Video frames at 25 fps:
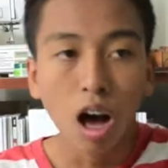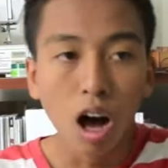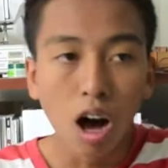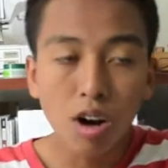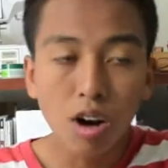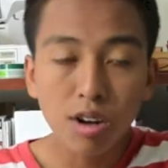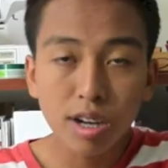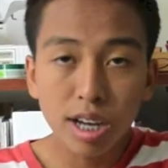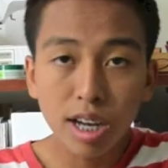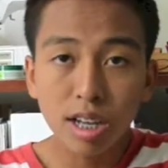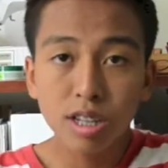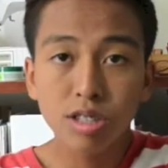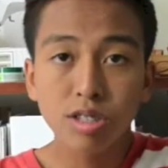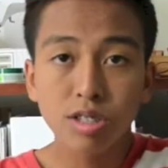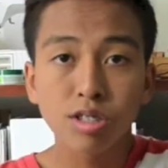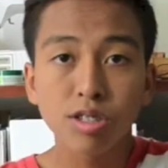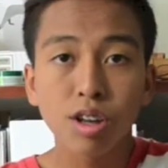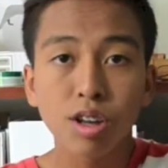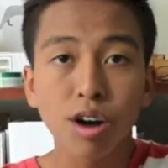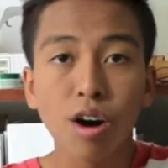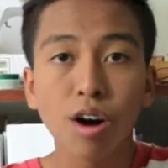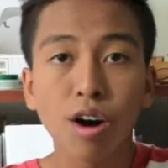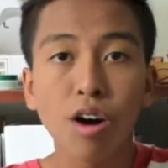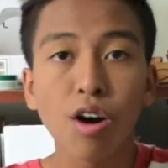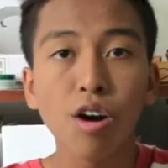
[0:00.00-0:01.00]
Okay,
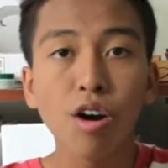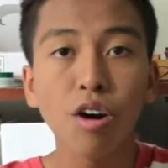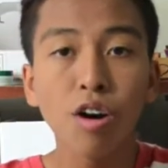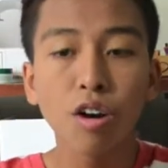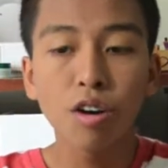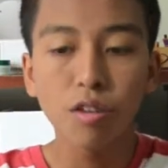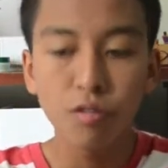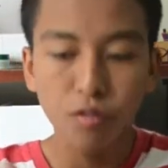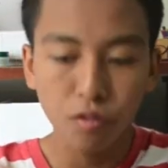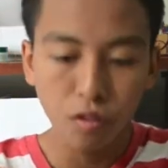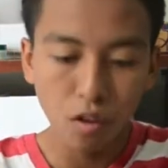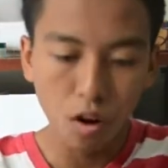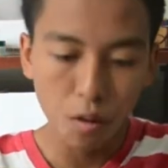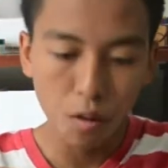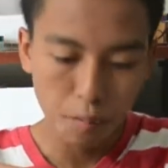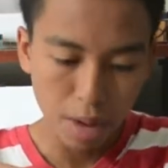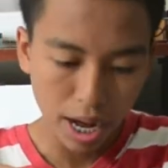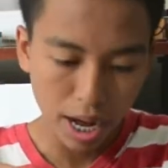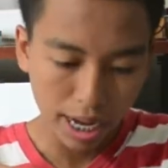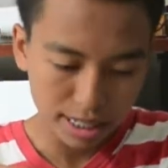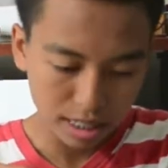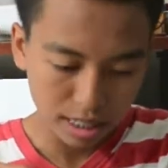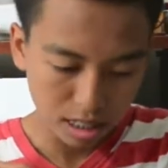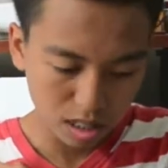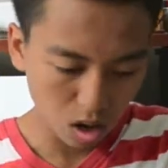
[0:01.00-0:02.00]
so for
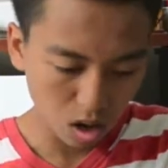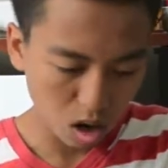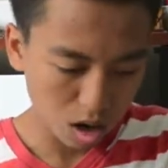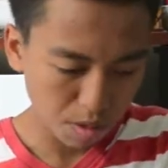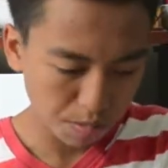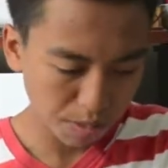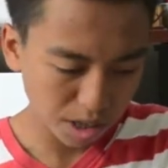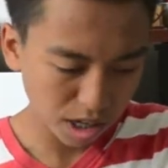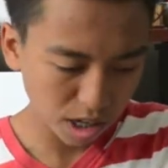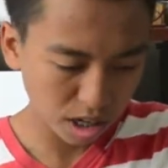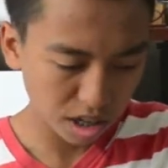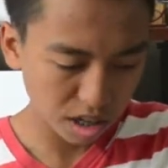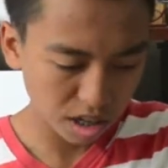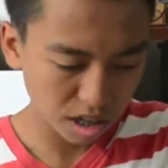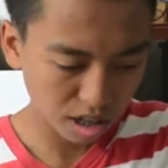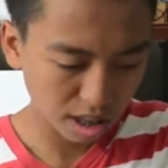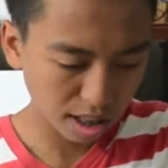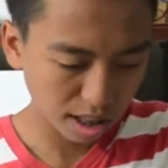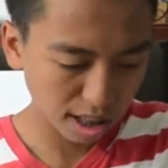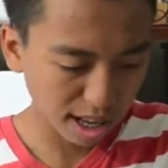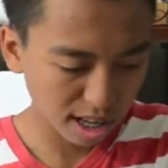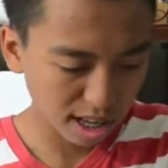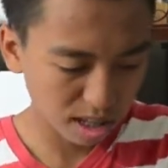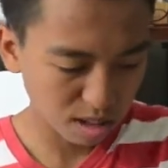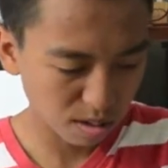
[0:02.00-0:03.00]
my third period
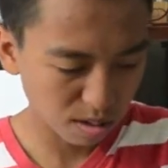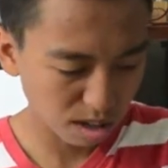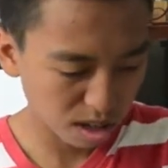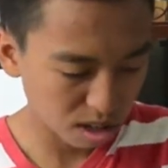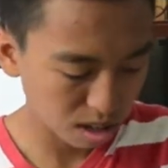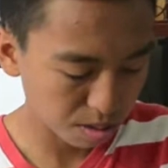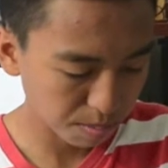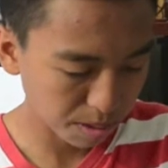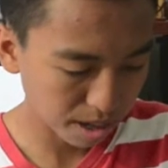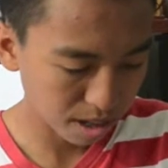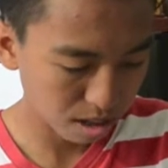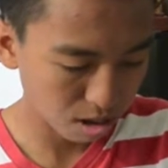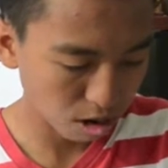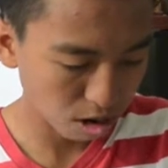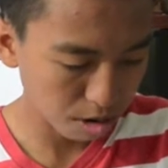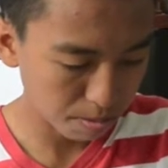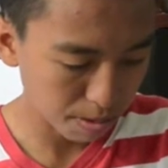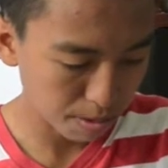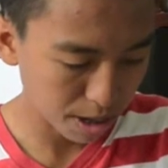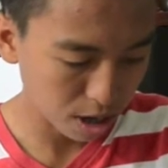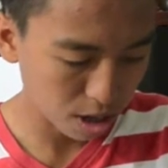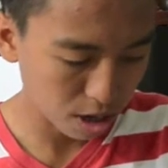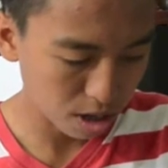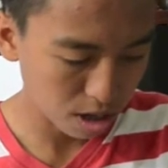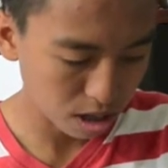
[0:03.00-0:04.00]
class, what is my third
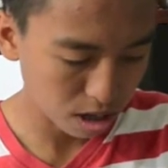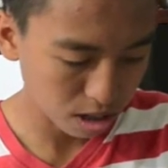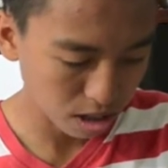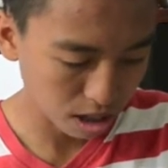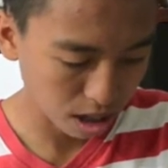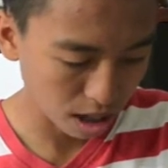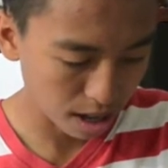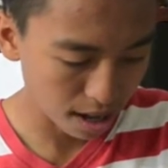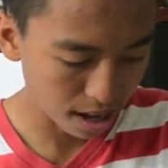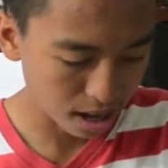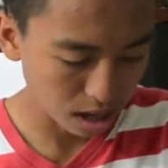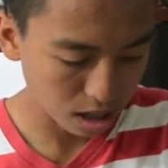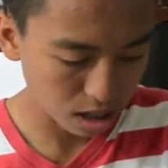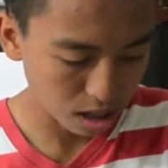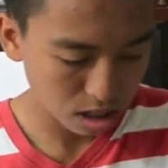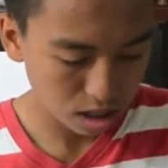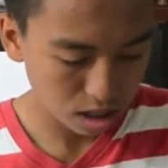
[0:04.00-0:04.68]
period class?